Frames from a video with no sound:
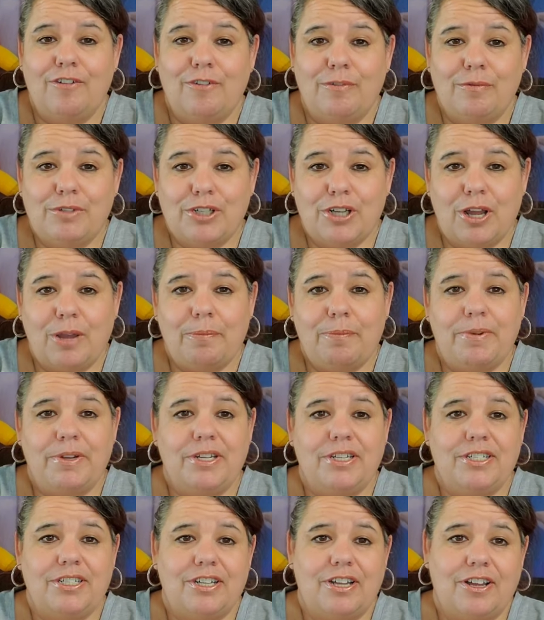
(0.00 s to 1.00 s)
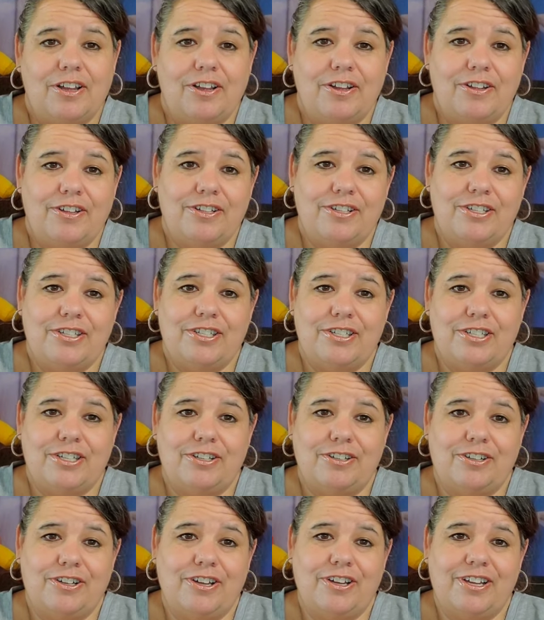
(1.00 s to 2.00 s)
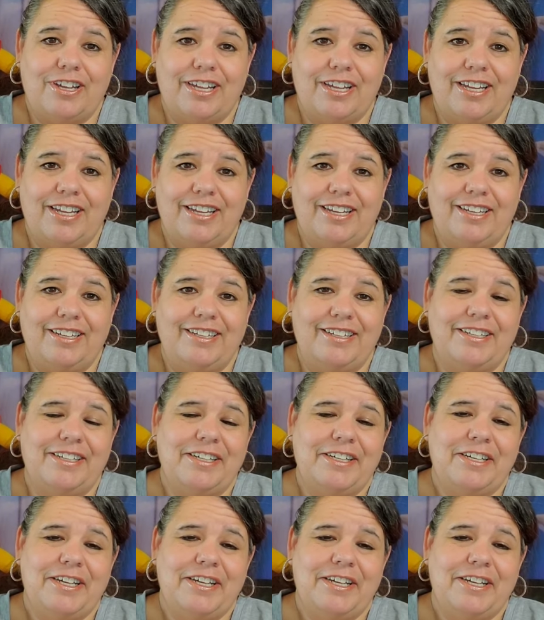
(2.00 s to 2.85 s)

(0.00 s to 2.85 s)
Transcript: from shopping to hauls to cooking.